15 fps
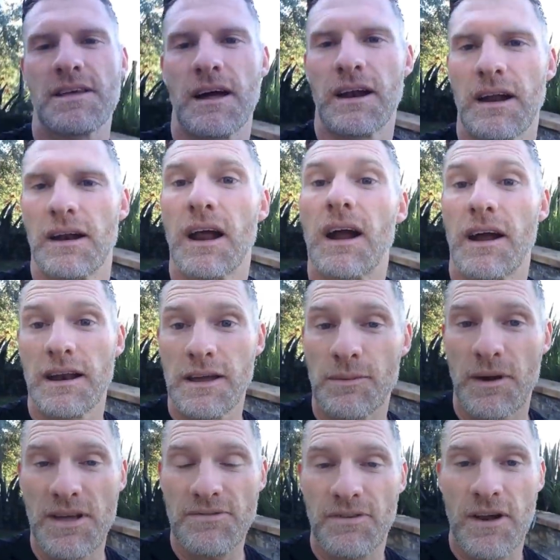not on. All right,
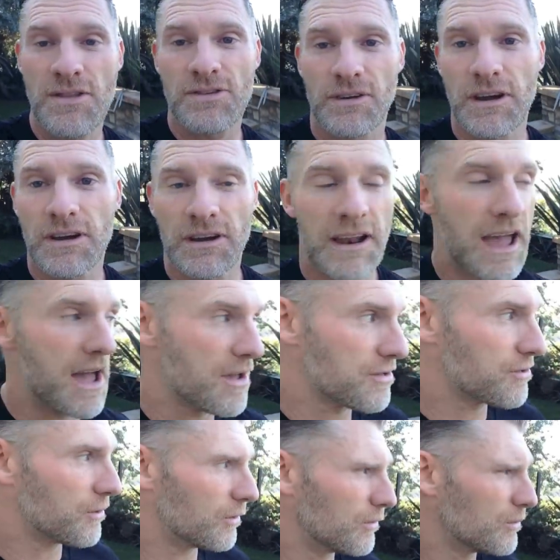anyways, friends are here in the house,
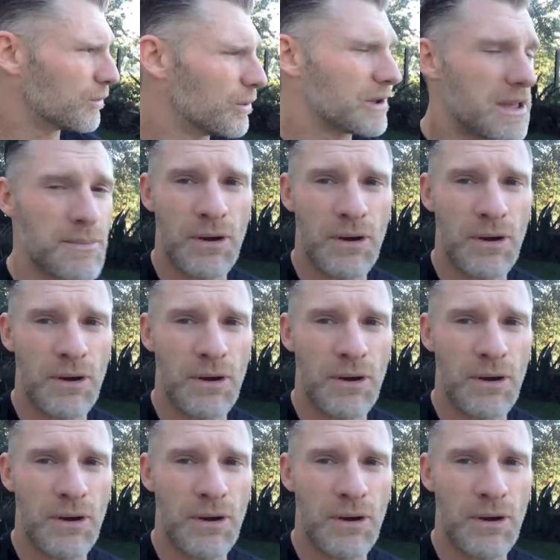so we'll keep